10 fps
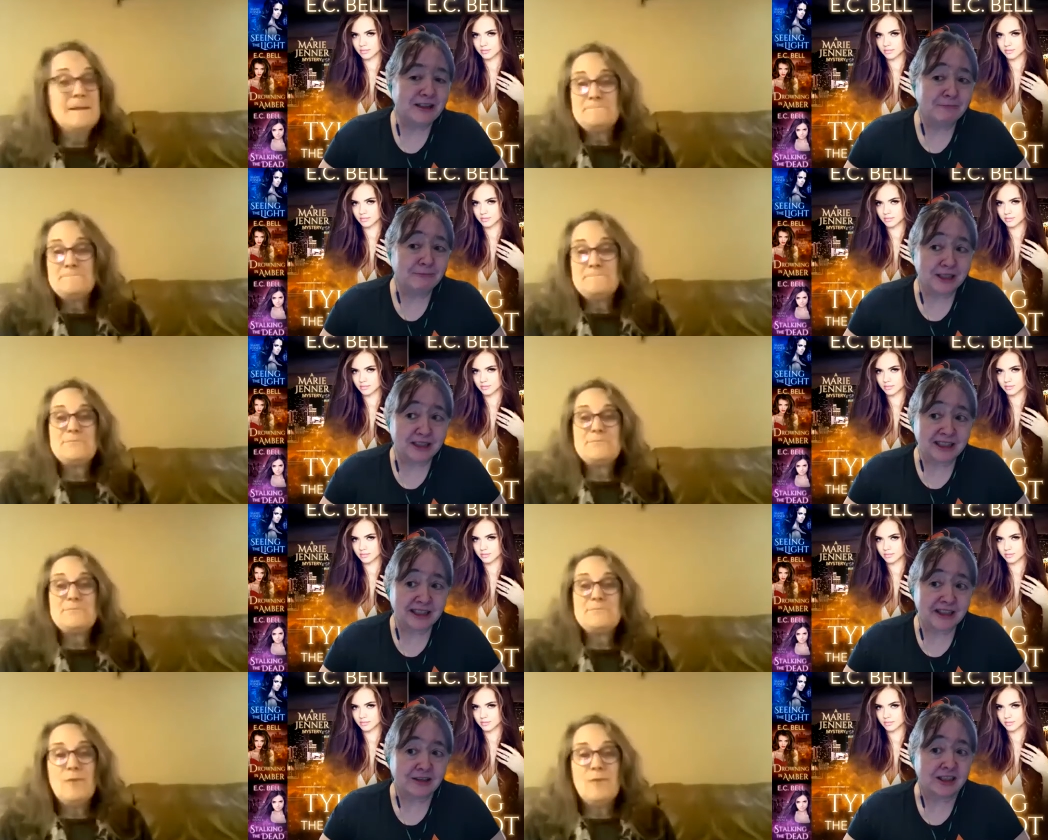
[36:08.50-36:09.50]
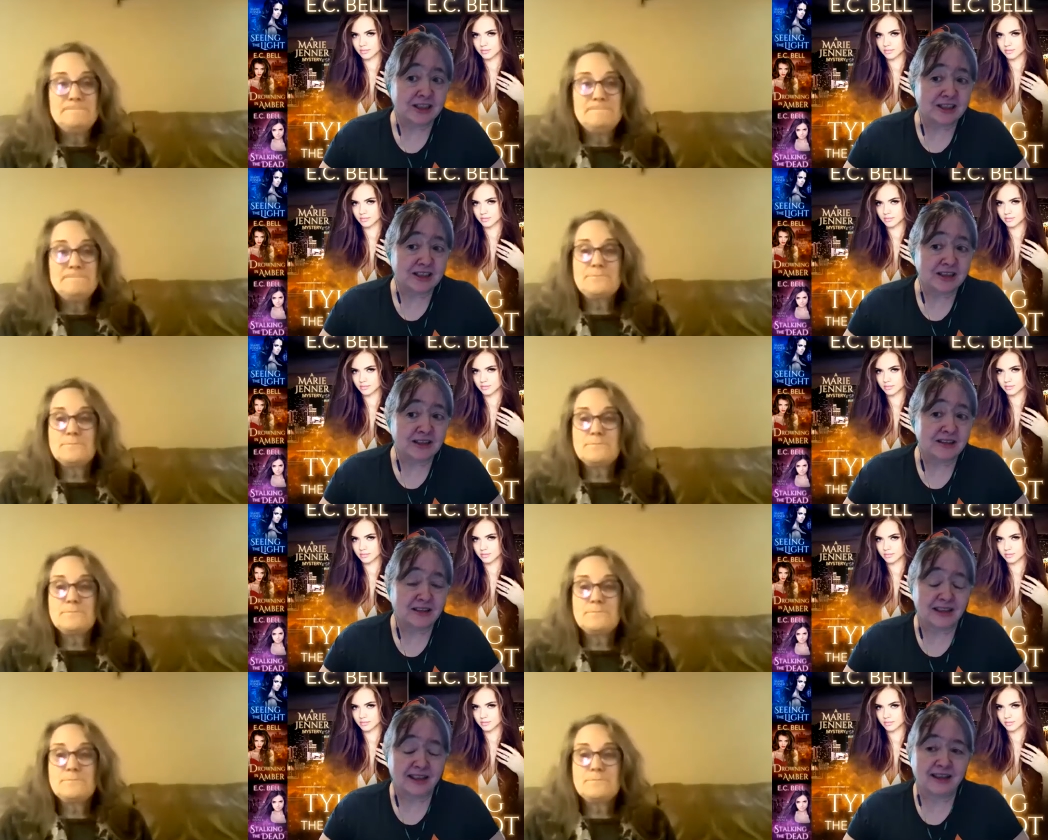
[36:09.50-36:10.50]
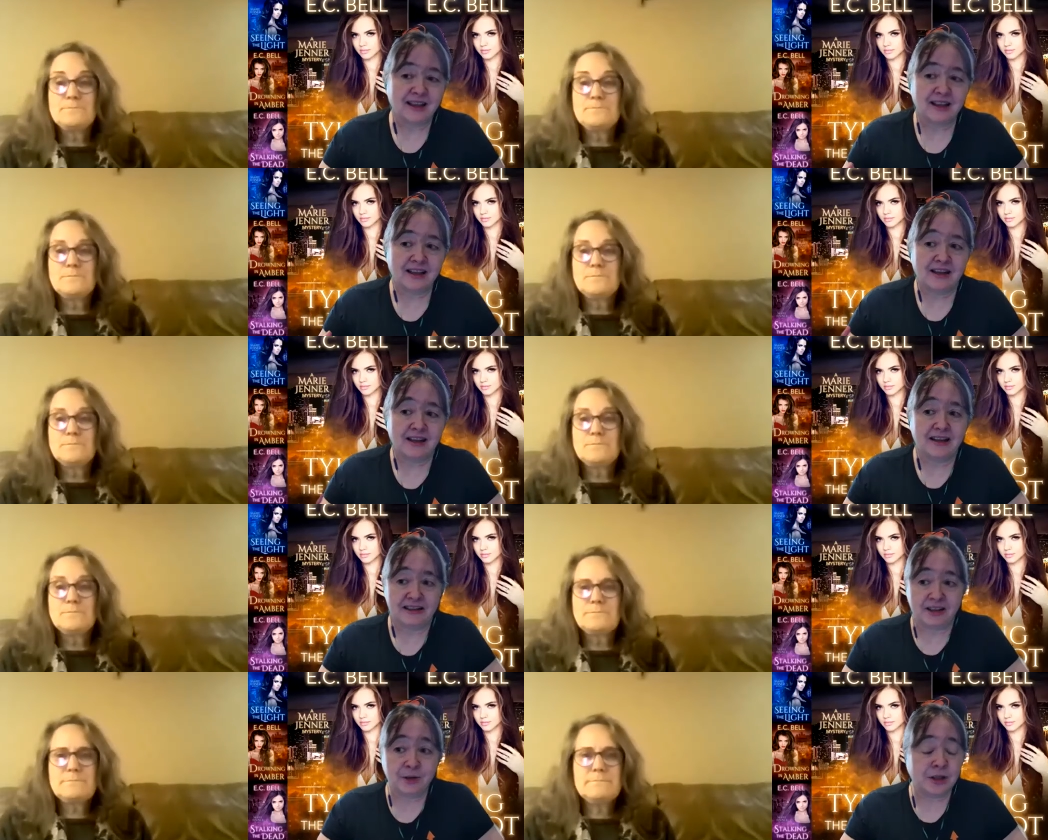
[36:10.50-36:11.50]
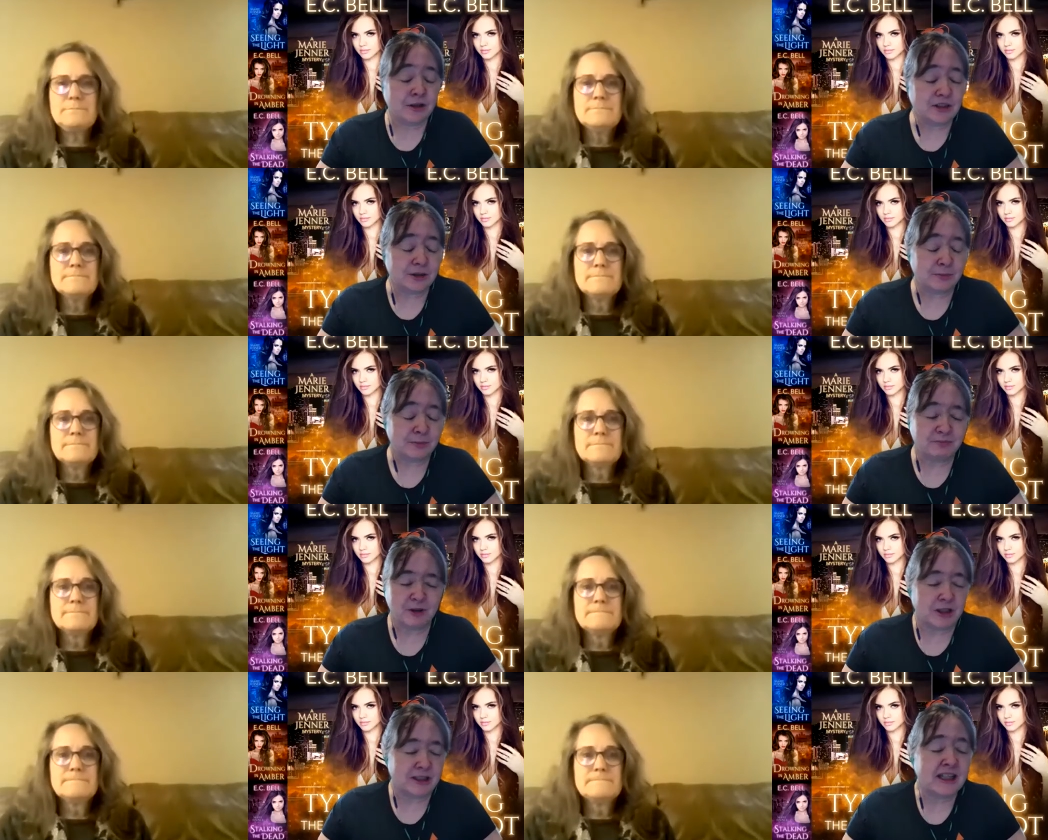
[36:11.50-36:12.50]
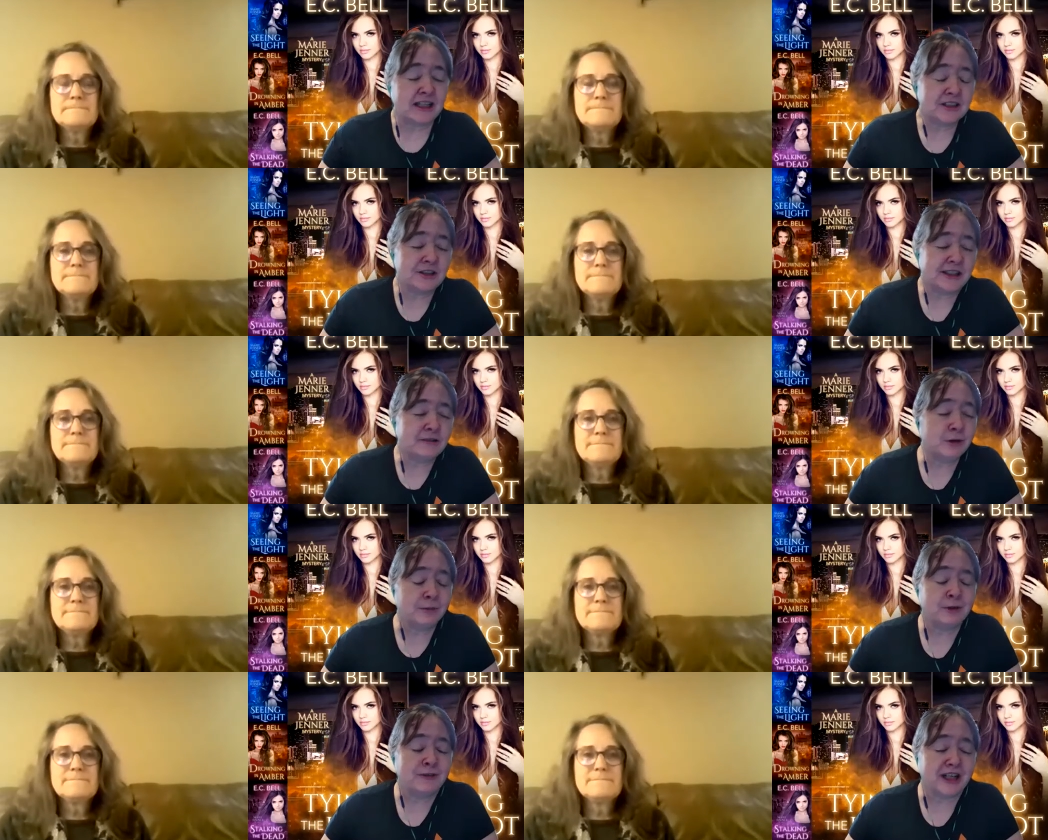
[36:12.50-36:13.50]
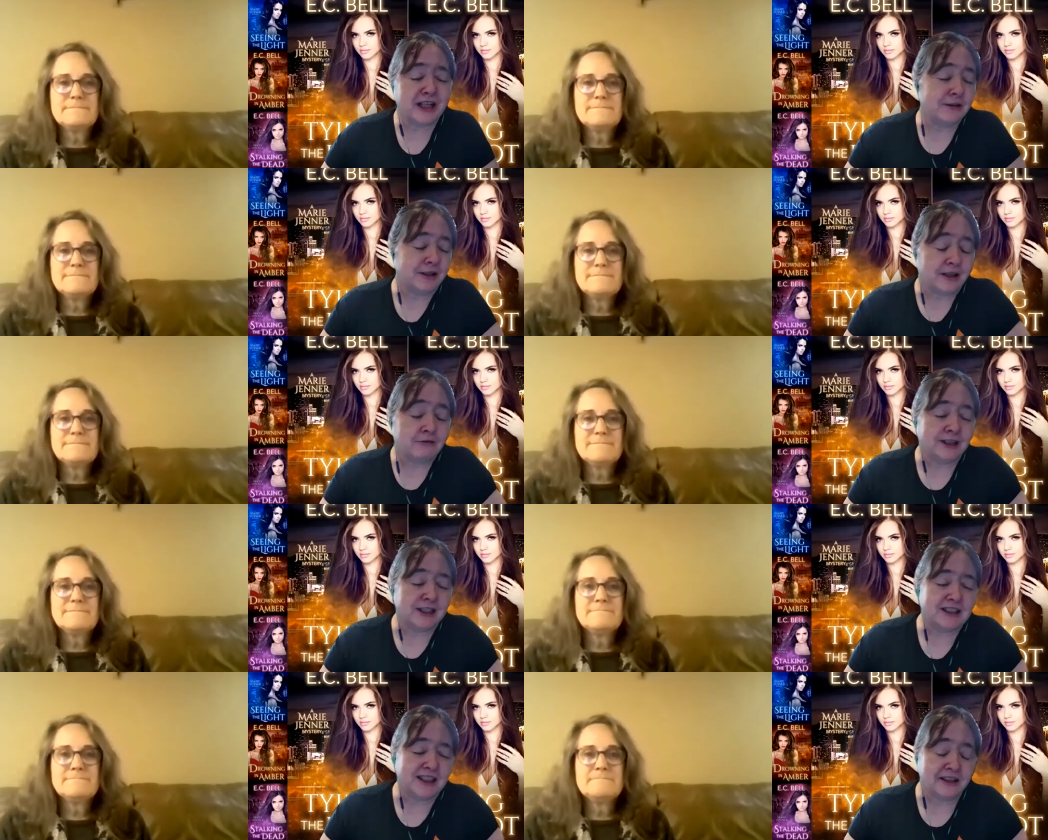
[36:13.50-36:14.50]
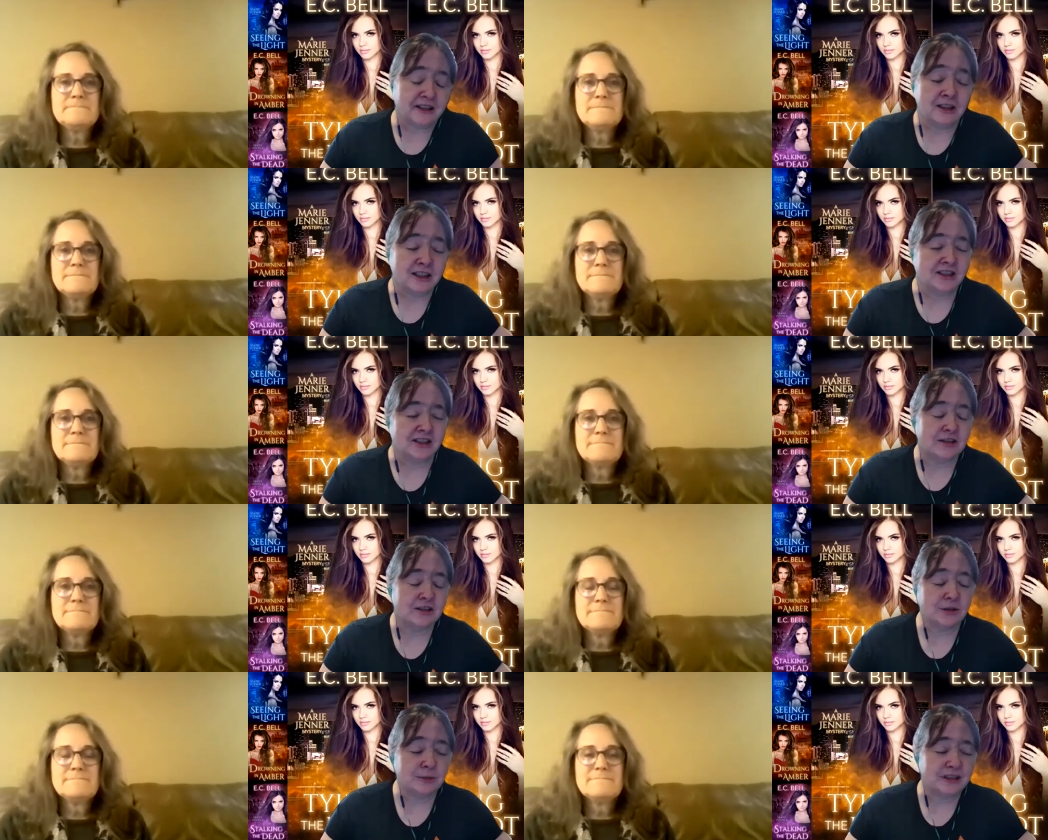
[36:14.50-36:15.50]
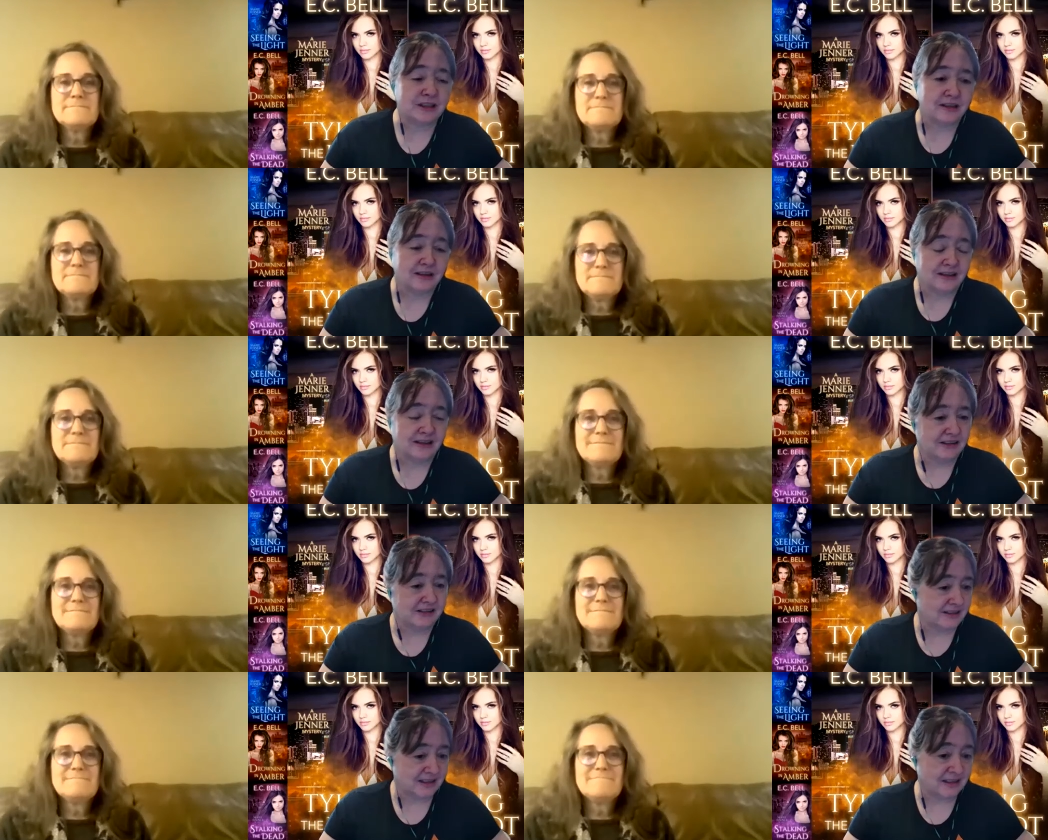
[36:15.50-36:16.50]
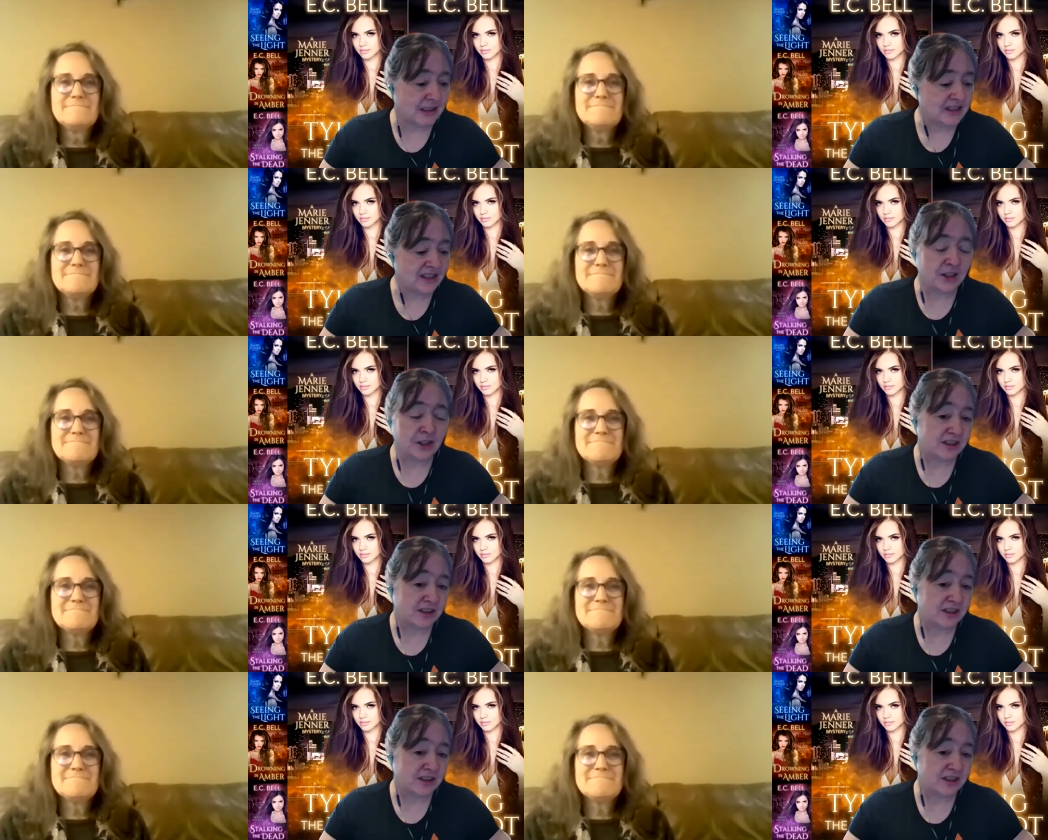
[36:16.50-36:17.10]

Speaker 1: a run oh, well. a diagnostic and then you can also contact your neck provider and they'll run a diagnostic too and because it could uh-huh.